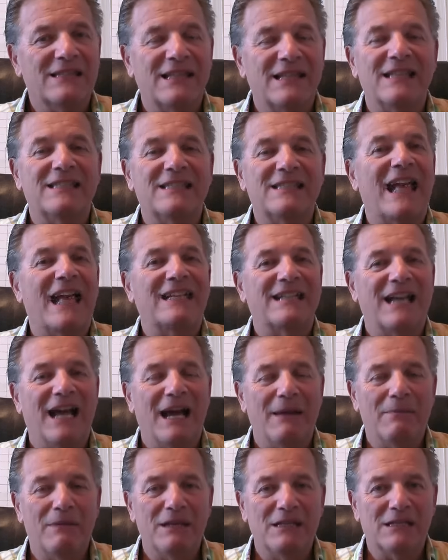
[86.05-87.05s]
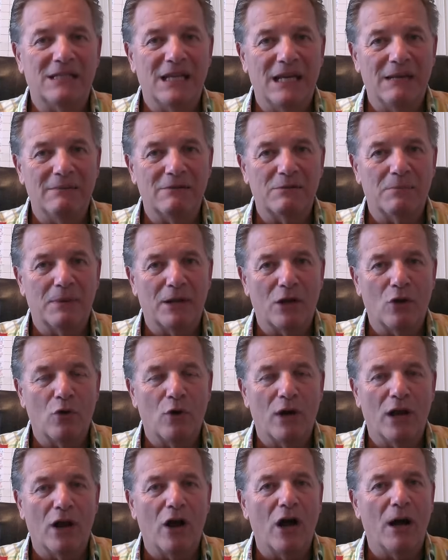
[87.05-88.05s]
since that time, these teams have been
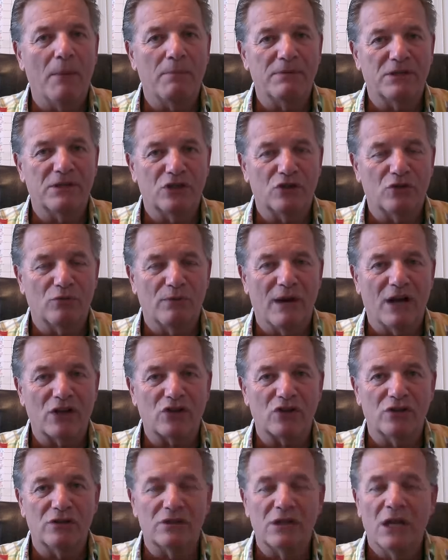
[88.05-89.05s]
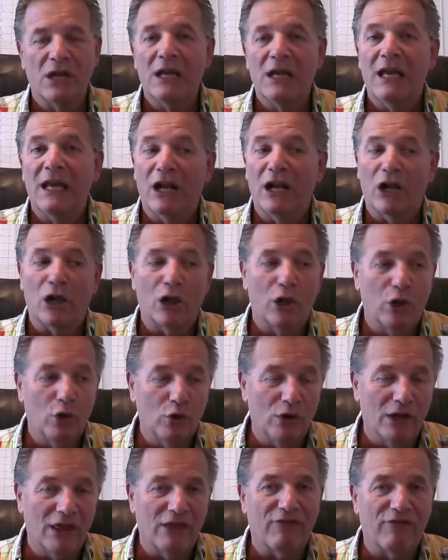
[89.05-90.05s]
going opposite directions,
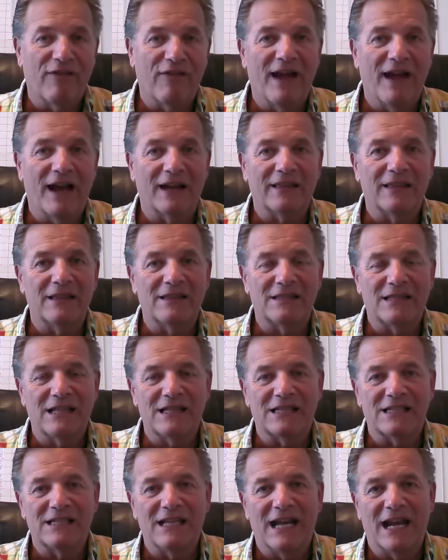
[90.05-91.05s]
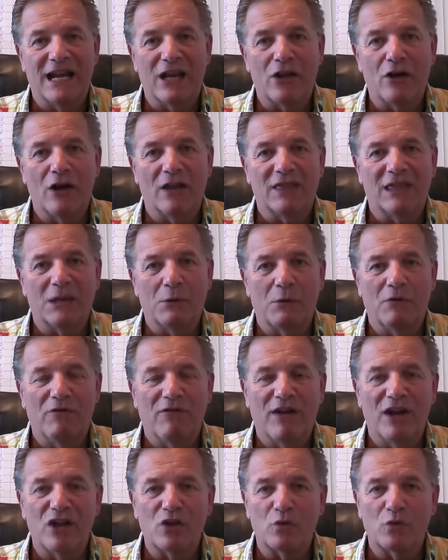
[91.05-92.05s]
including the fact that Cincinnati got their
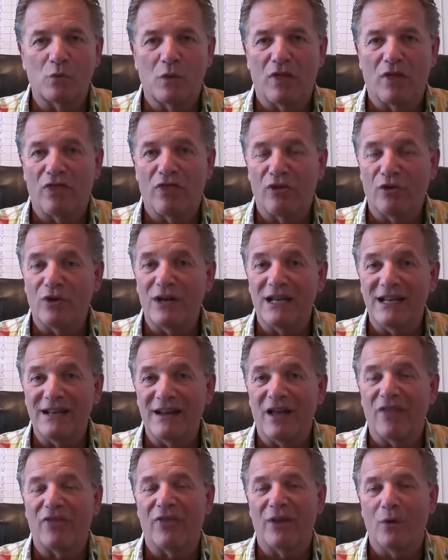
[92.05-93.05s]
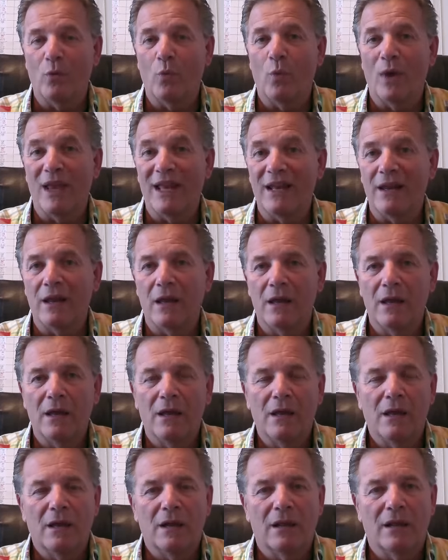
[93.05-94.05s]
revenge with a 30 0 win
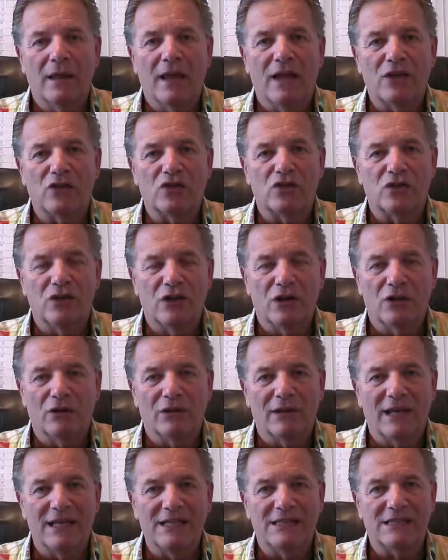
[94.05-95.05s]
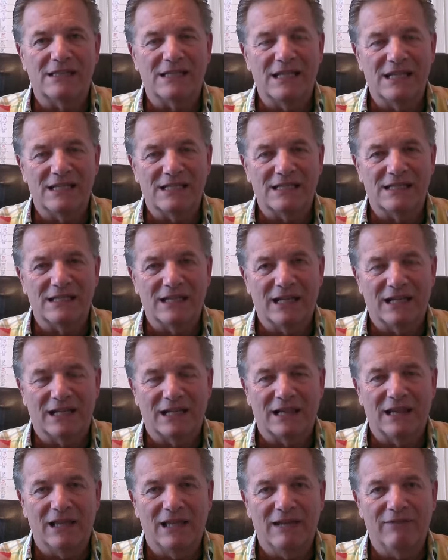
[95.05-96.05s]
last year, late season
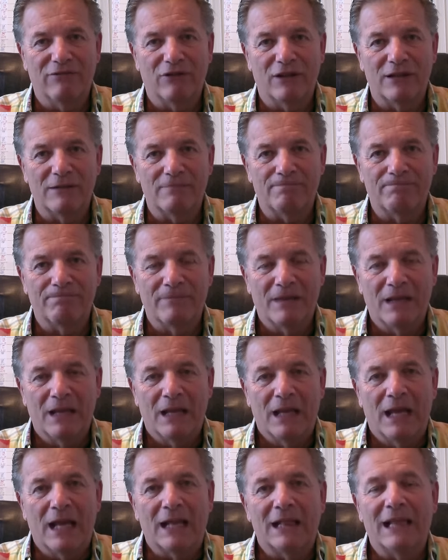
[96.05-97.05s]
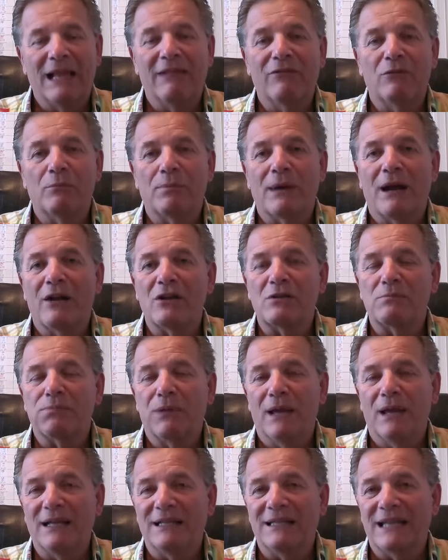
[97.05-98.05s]
at Cleveland. Cleveland Browns
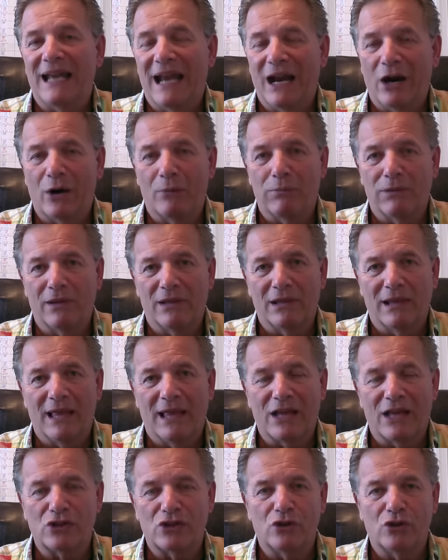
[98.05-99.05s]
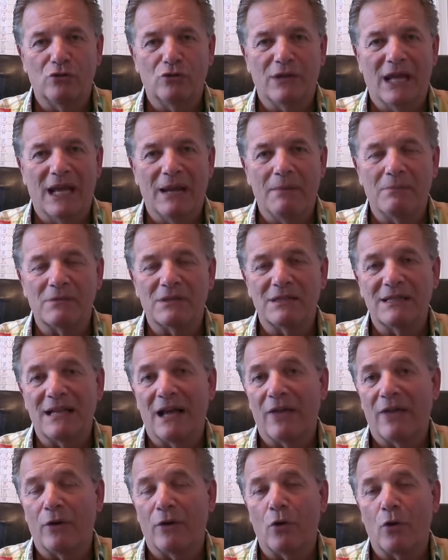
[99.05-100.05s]
playing terribly the last two games, and
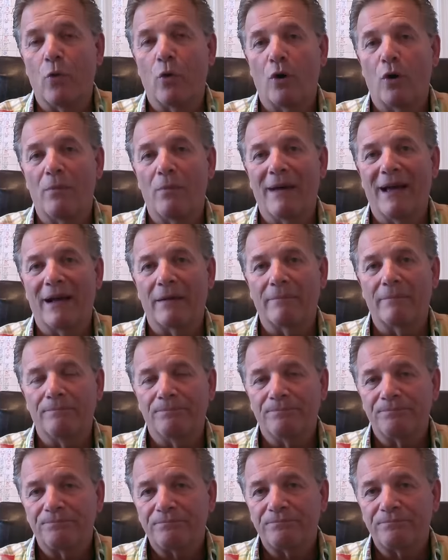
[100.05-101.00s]
now their quarterback